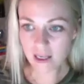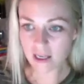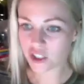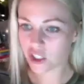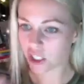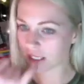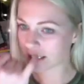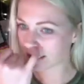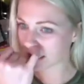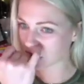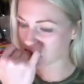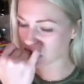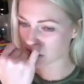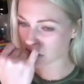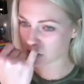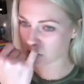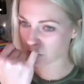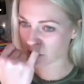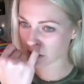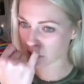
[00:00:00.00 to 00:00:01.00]
Jen said she's
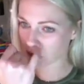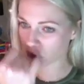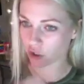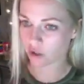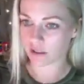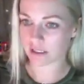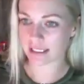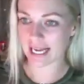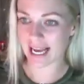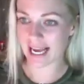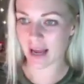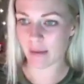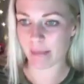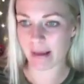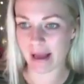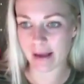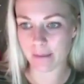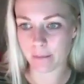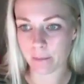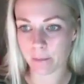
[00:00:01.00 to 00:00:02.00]
doing Joel's diet
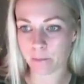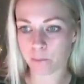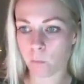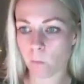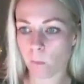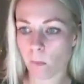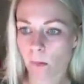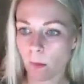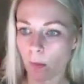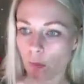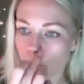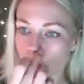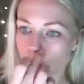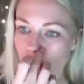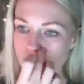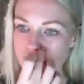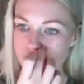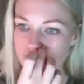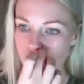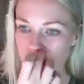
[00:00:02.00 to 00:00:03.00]
bet.
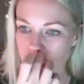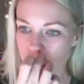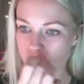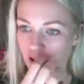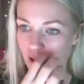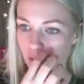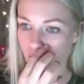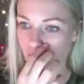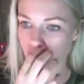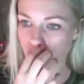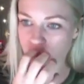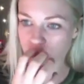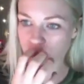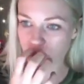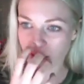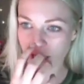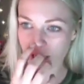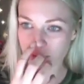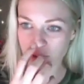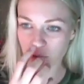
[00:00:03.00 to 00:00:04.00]
And at the end of the month after
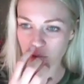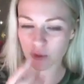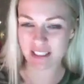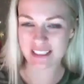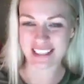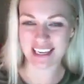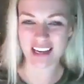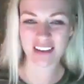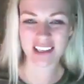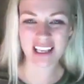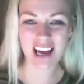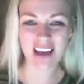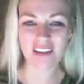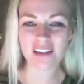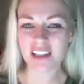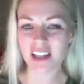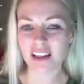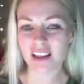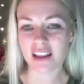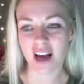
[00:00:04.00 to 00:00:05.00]
that, I'm done with the scale. Yeah,
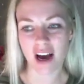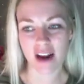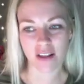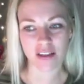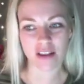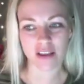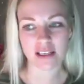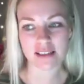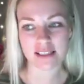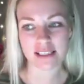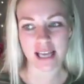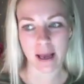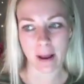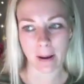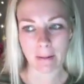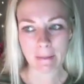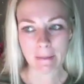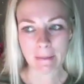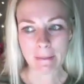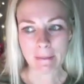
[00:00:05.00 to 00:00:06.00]
there's a lot of things
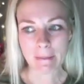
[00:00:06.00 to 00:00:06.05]
that